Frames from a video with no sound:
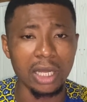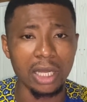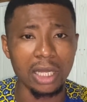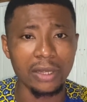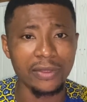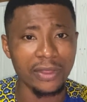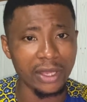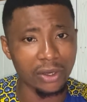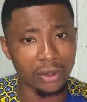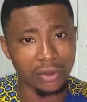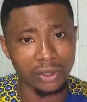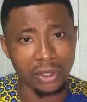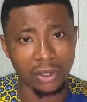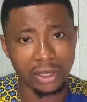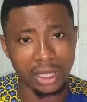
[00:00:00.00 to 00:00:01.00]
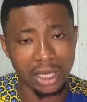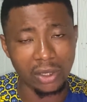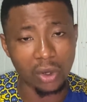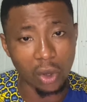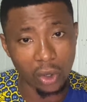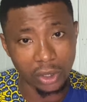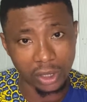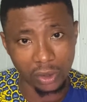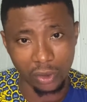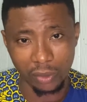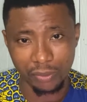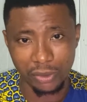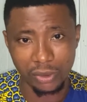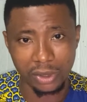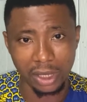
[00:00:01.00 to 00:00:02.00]
turn on the
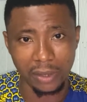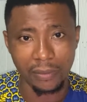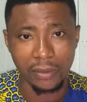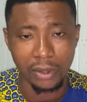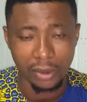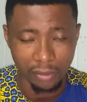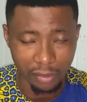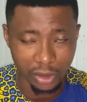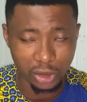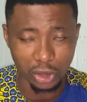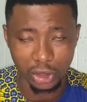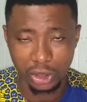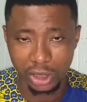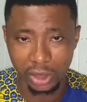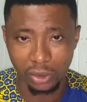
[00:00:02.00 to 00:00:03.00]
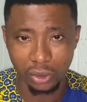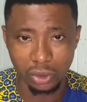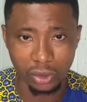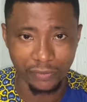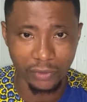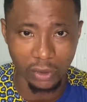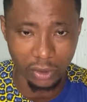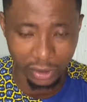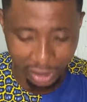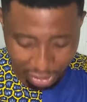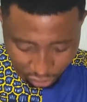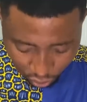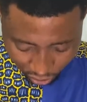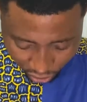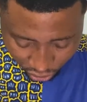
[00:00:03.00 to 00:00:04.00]
computer. Make sure you take note of all that
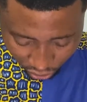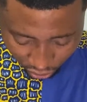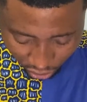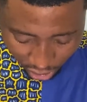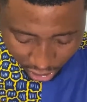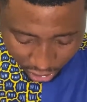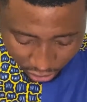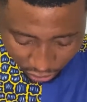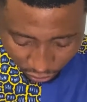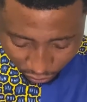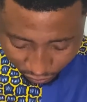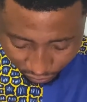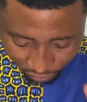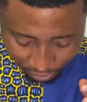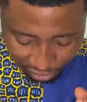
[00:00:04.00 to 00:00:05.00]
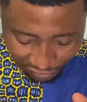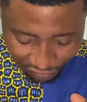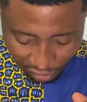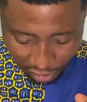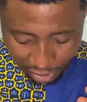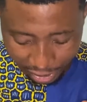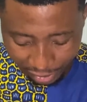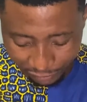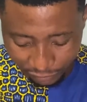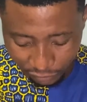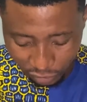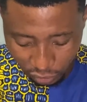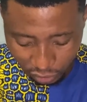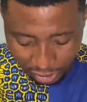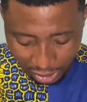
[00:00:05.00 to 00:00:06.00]
one too. So be very careful. So
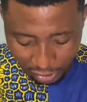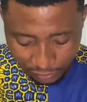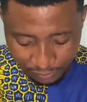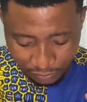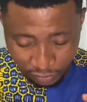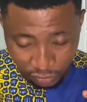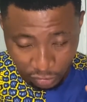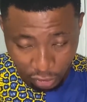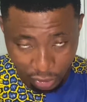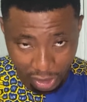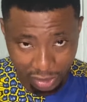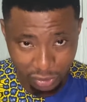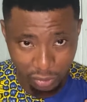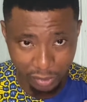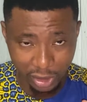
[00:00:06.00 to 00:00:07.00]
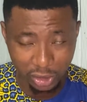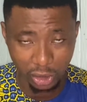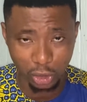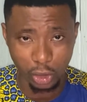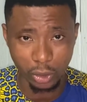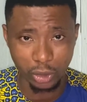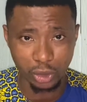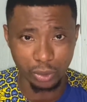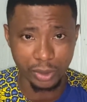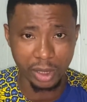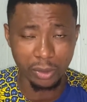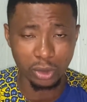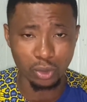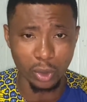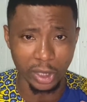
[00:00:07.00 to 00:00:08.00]
now you have to make sure that you should be able
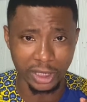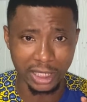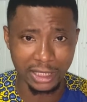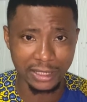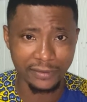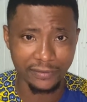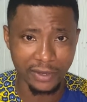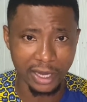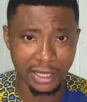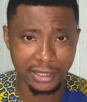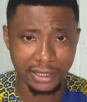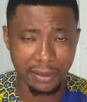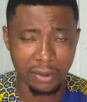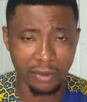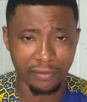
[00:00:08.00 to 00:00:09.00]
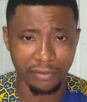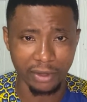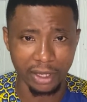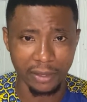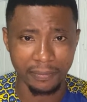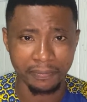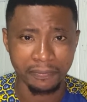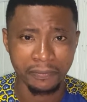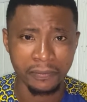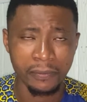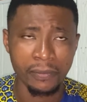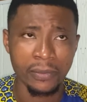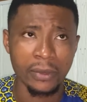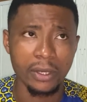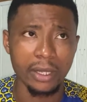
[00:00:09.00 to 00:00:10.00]
to identify some of
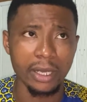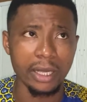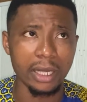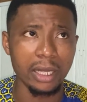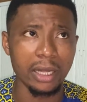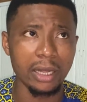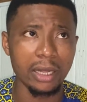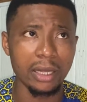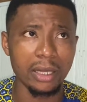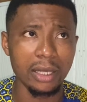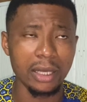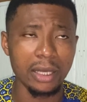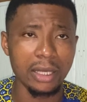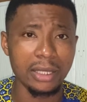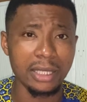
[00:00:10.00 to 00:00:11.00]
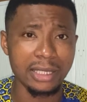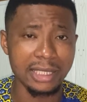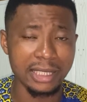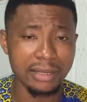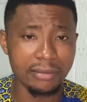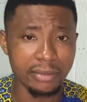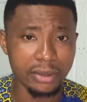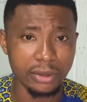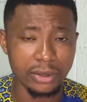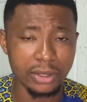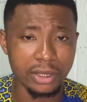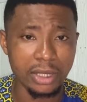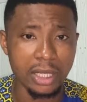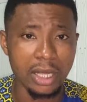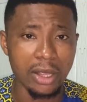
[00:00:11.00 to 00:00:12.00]
the symbols.
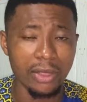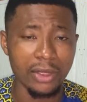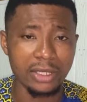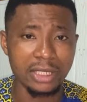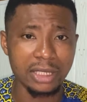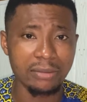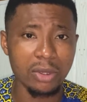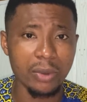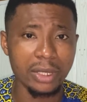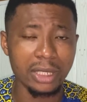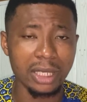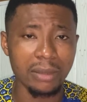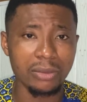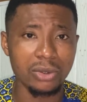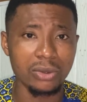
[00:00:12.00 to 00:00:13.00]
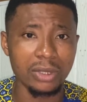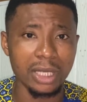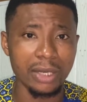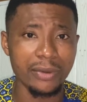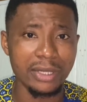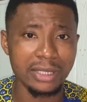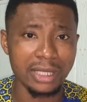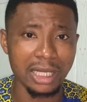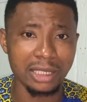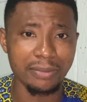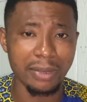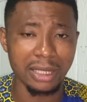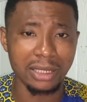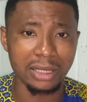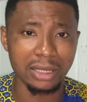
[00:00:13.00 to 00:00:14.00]
The symbol when it comes to the restart
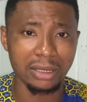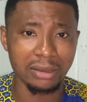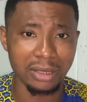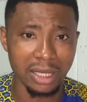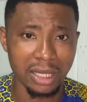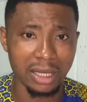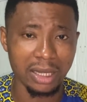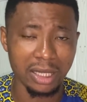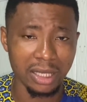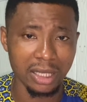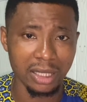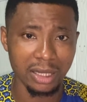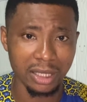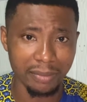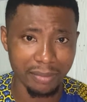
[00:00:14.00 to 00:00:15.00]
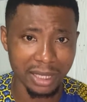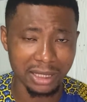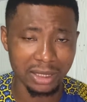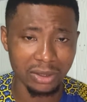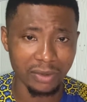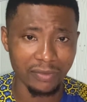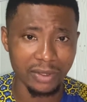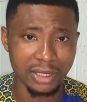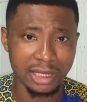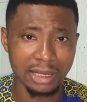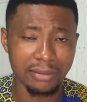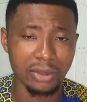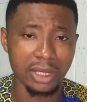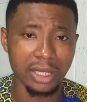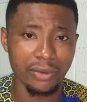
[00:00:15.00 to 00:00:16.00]
button, the button of the symbol,
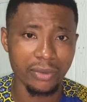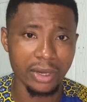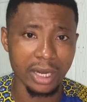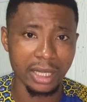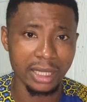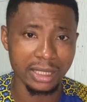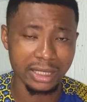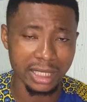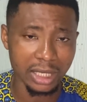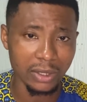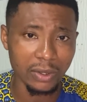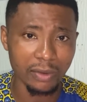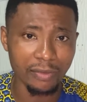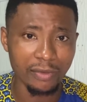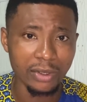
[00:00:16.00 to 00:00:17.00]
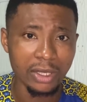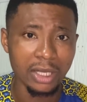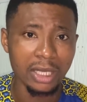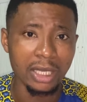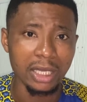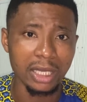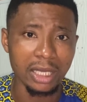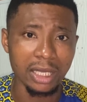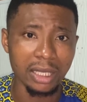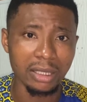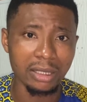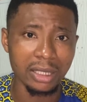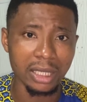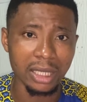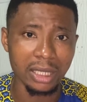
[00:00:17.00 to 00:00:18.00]
the turn off,
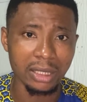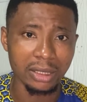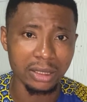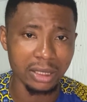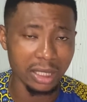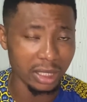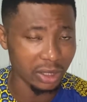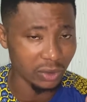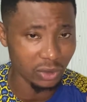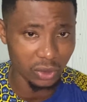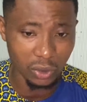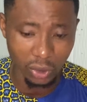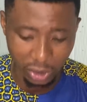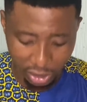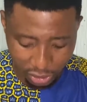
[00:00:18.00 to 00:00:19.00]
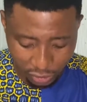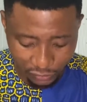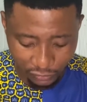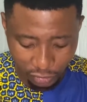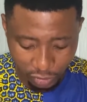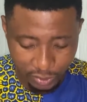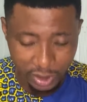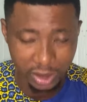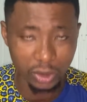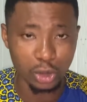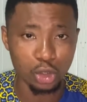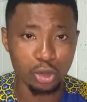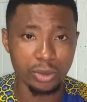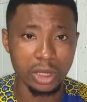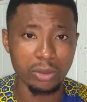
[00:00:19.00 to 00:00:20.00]
and so on and so forth. Please, you
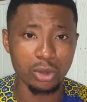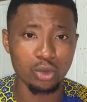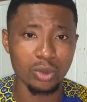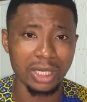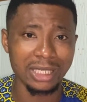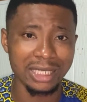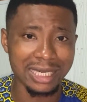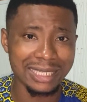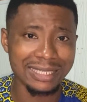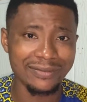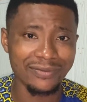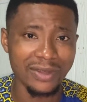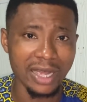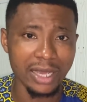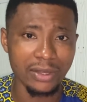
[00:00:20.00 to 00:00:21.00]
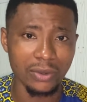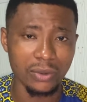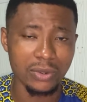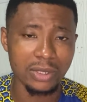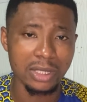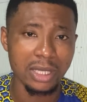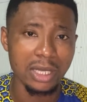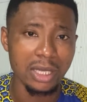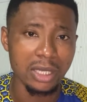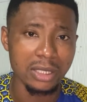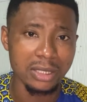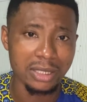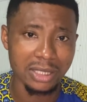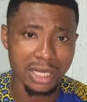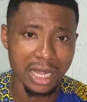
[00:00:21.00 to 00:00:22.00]
should be able to identify those
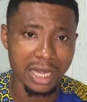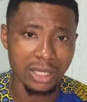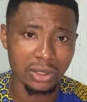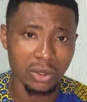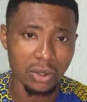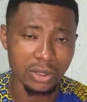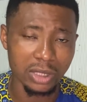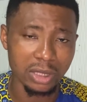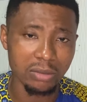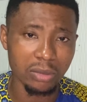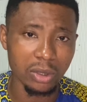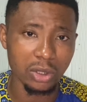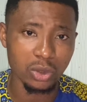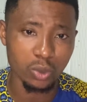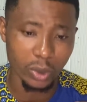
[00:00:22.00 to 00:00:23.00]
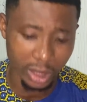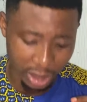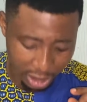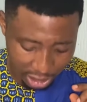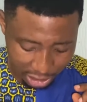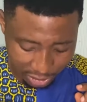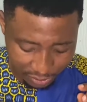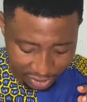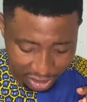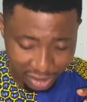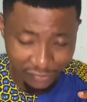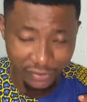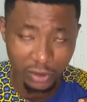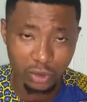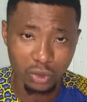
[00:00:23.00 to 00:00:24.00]
signs or symbols when it's being
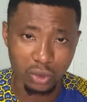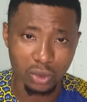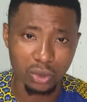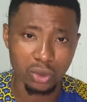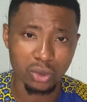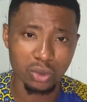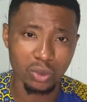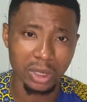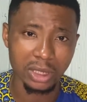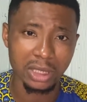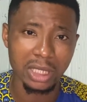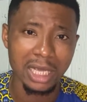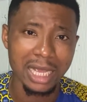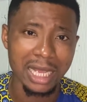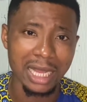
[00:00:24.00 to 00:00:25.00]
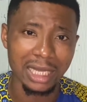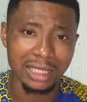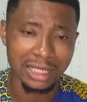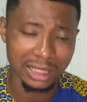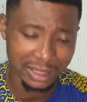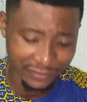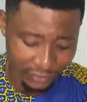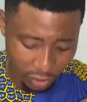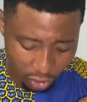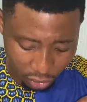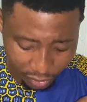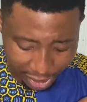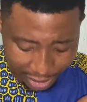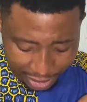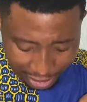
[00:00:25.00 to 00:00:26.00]
given to you to what? Identify or
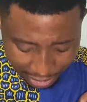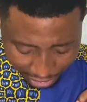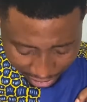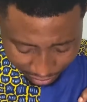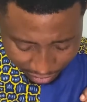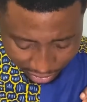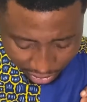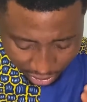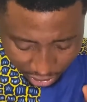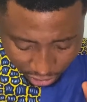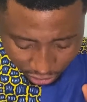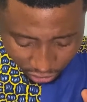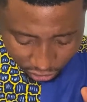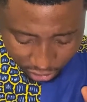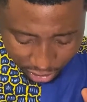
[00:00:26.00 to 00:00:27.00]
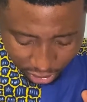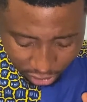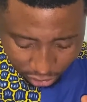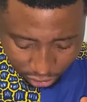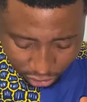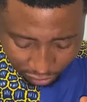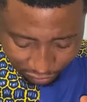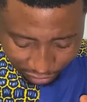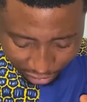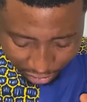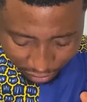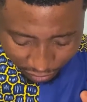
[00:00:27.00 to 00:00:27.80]
write their names. So take note of that.